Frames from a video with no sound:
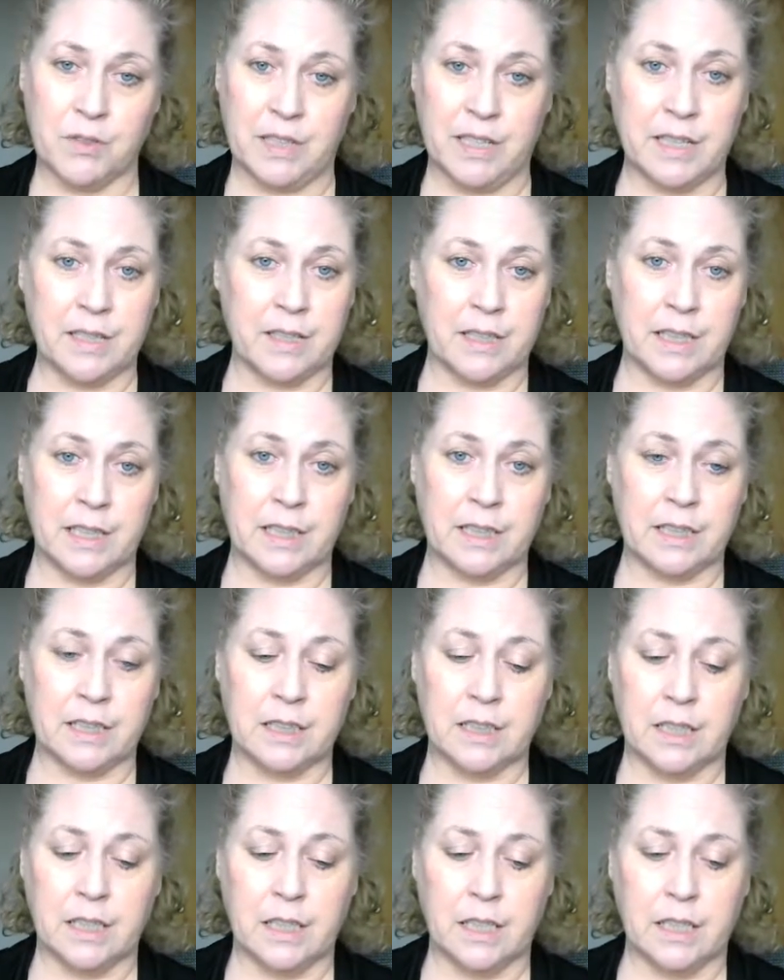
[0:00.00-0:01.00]
anything
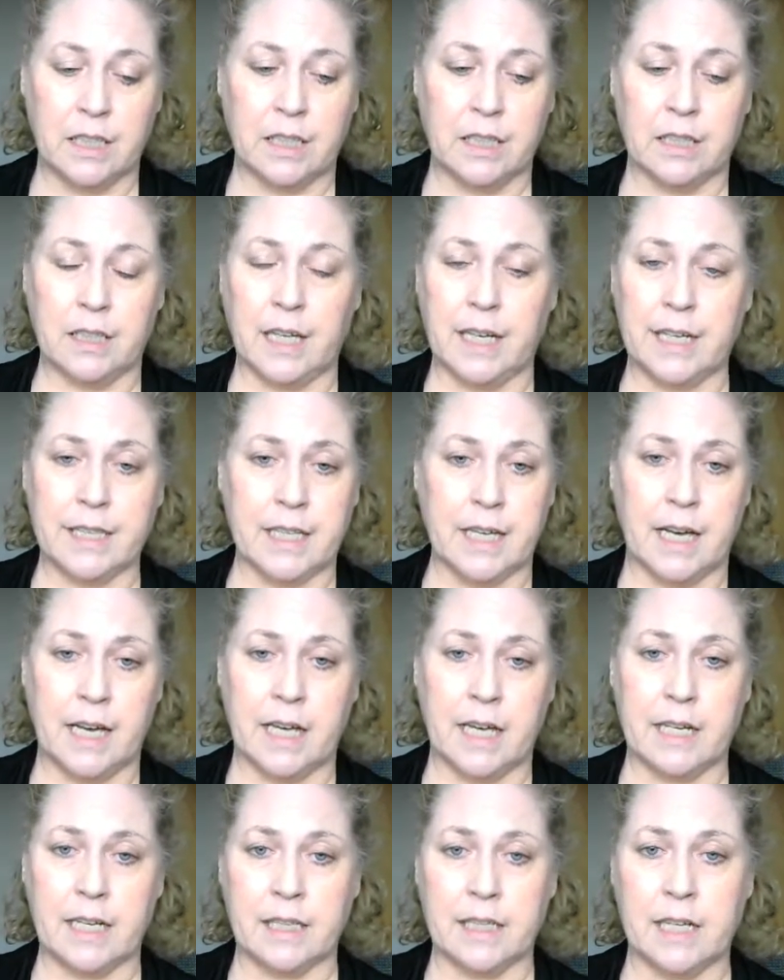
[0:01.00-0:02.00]
like
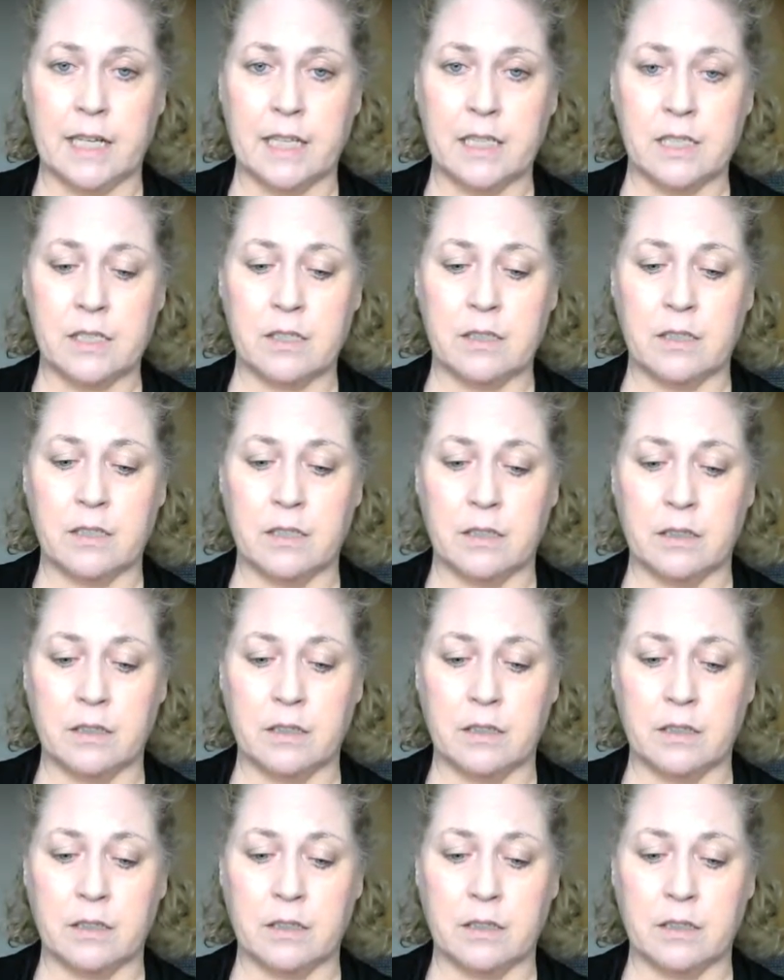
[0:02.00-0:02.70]
that, and that's